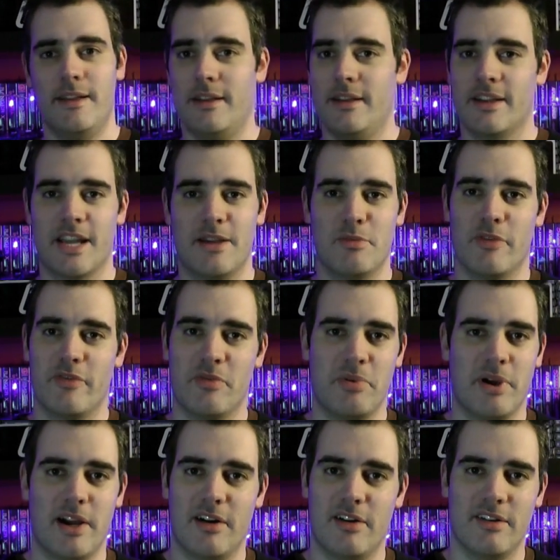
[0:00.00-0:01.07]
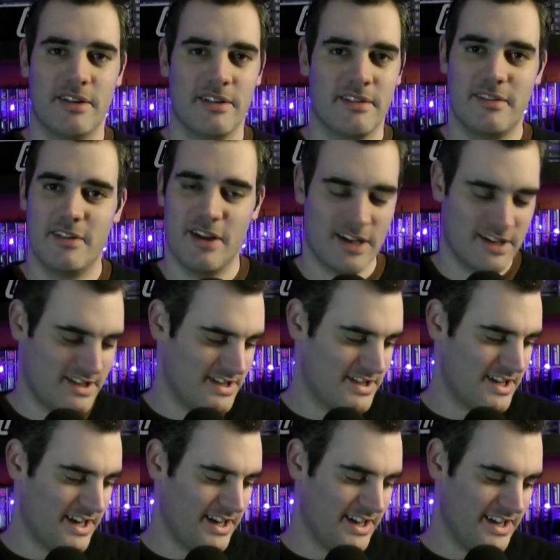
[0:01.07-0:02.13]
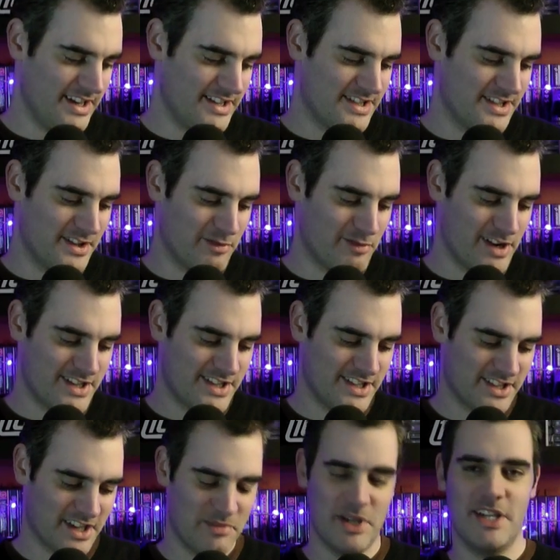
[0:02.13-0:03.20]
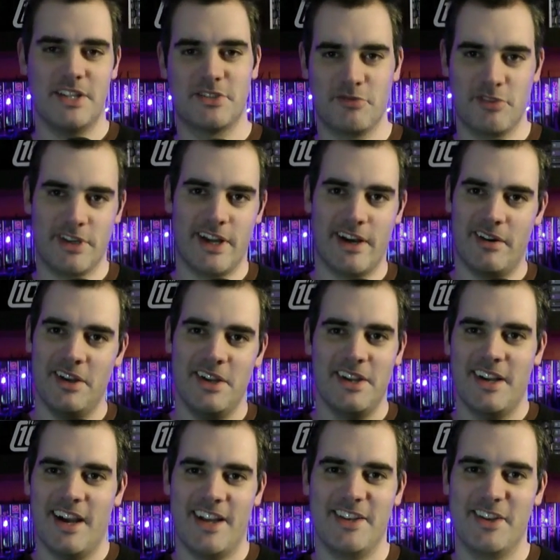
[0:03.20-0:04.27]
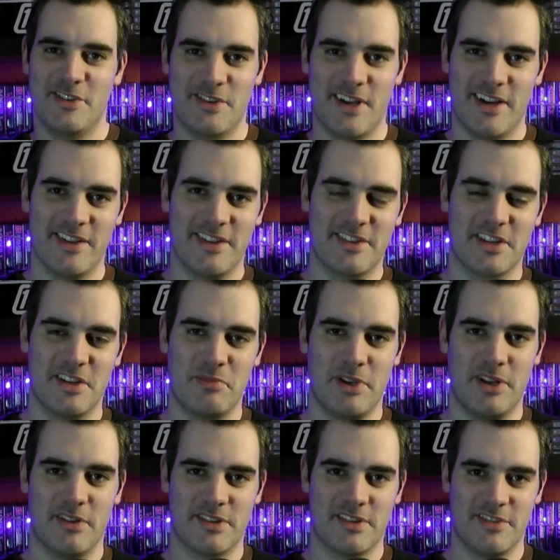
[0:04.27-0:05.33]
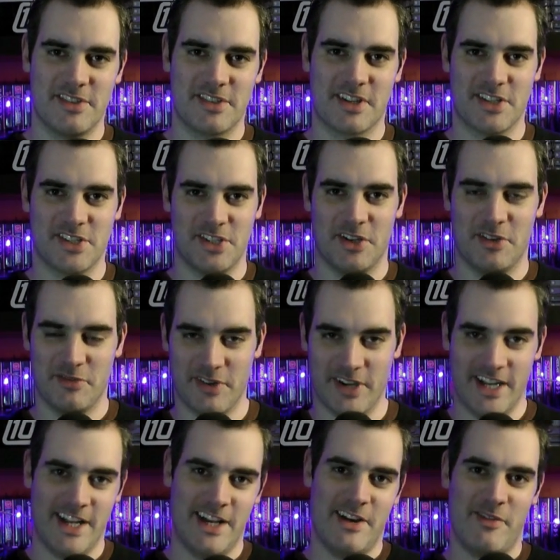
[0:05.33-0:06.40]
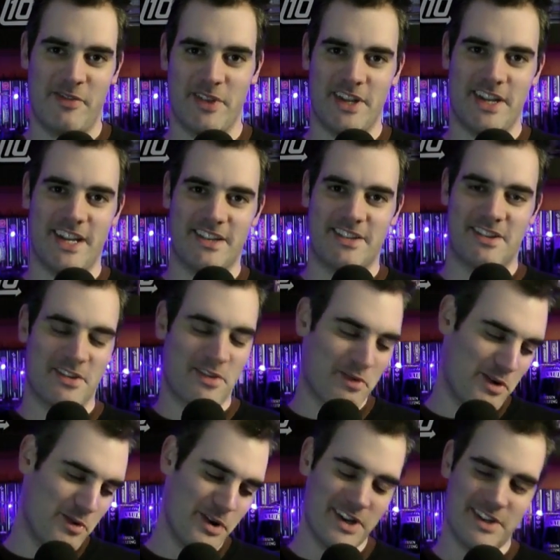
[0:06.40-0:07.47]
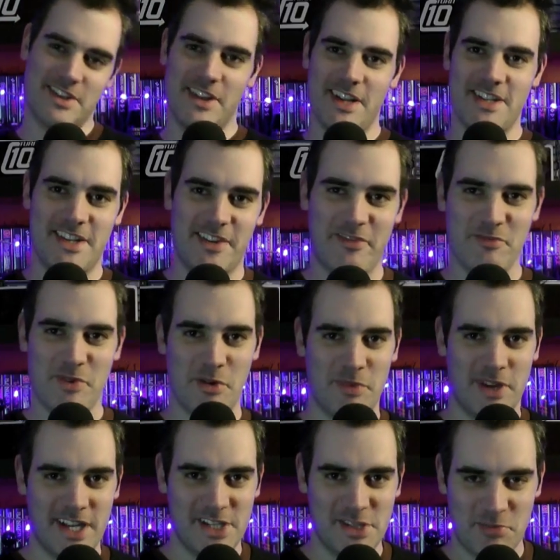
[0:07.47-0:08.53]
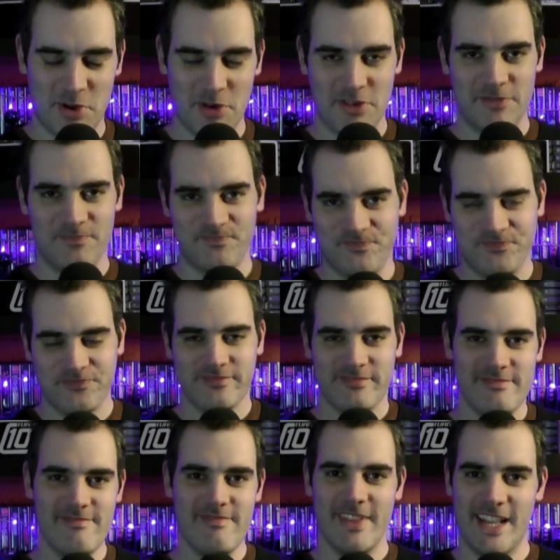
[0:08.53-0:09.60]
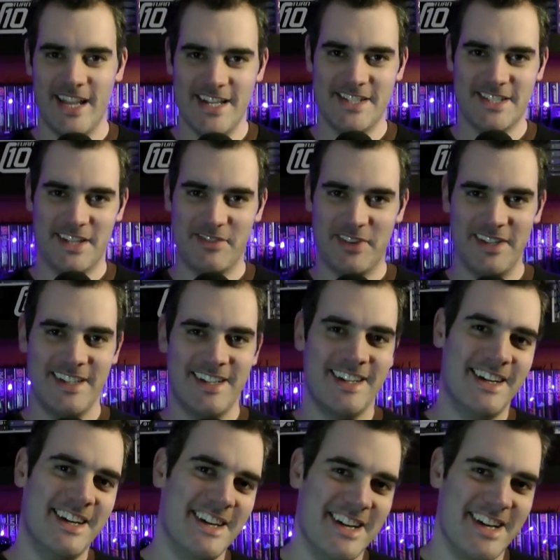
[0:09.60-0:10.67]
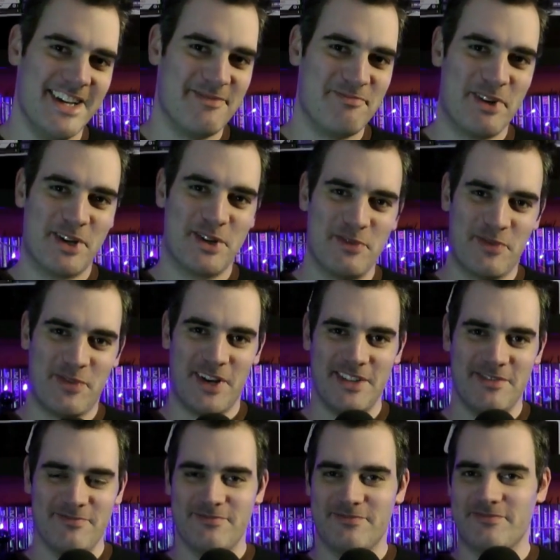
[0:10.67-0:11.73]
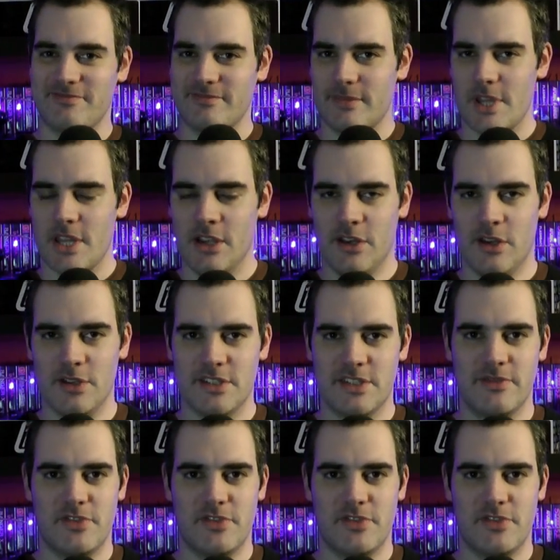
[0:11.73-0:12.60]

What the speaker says: came off the power, and as I say, the rest is going to be history now, and no doubt there's going to be lots of discussion over it for the next 3 weeks. So that's it for my Malaysia blog. As ever, it's been good fun, lots of